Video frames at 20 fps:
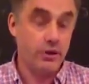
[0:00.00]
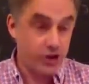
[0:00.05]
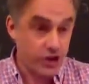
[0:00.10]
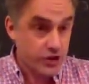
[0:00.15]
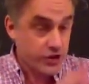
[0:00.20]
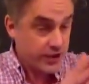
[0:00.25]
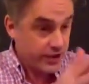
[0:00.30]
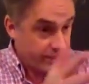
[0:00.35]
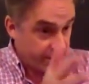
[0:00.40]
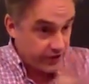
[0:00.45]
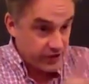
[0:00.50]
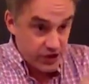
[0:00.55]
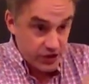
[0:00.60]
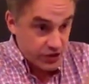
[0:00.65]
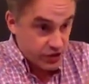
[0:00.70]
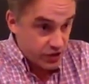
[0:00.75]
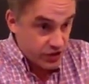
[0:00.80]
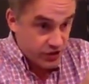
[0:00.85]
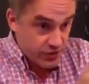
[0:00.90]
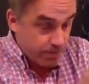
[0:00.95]
Just
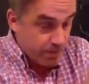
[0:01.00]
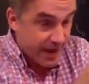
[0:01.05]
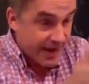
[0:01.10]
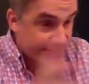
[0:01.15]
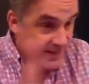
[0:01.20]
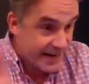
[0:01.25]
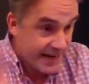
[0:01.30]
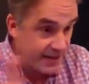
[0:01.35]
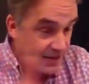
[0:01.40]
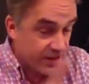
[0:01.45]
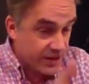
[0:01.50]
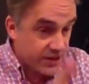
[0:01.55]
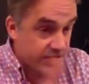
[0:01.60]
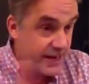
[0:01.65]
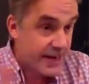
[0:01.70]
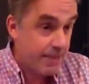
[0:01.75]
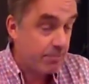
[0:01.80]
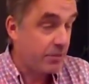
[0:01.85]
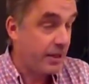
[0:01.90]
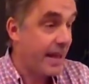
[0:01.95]
to maintain the
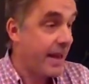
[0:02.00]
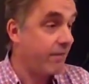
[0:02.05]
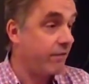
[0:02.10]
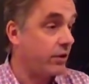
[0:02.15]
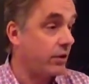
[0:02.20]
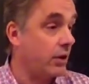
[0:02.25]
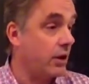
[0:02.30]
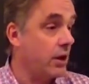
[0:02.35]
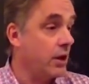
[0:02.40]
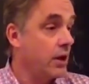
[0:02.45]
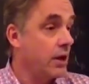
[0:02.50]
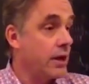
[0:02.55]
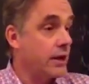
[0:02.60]
same level.